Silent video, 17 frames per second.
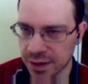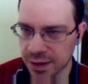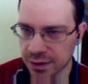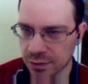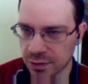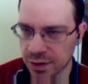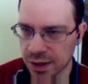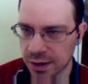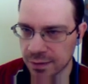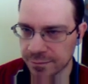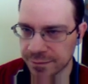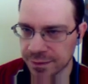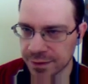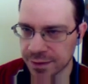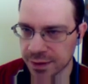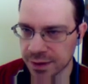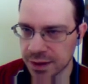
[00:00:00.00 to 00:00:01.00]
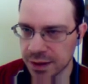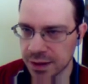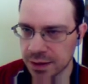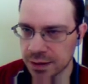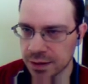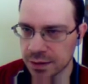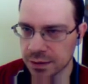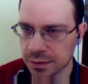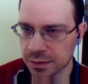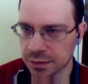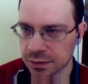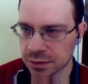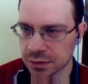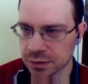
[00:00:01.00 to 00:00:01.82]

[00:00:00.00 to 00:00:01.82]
He cannot count with the king